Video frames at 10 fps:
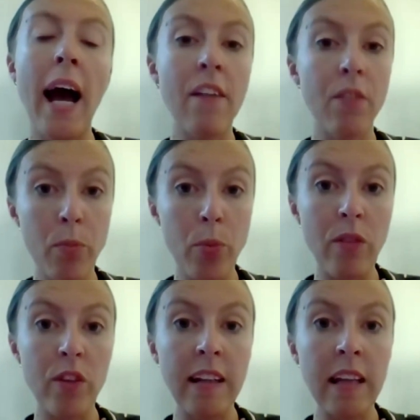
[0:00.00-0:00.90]
haven't
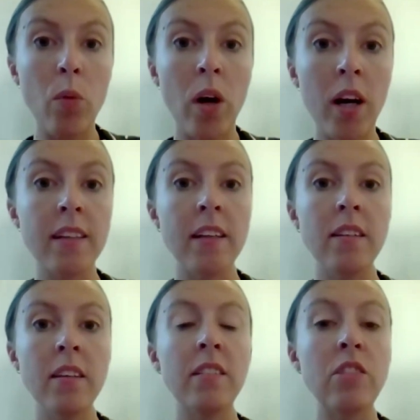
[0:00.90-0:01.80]
previously worked
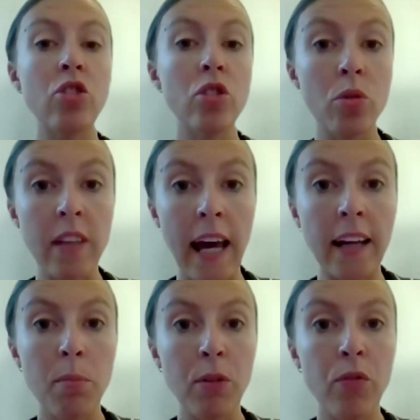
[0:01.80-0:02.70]
in the digital
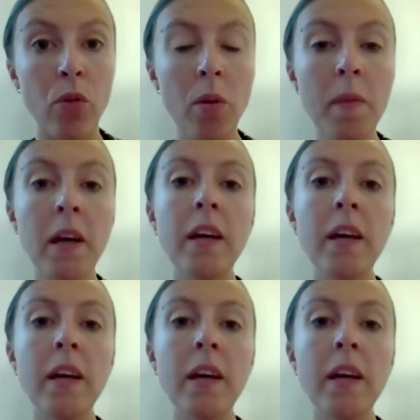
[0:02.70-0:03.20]
sector before.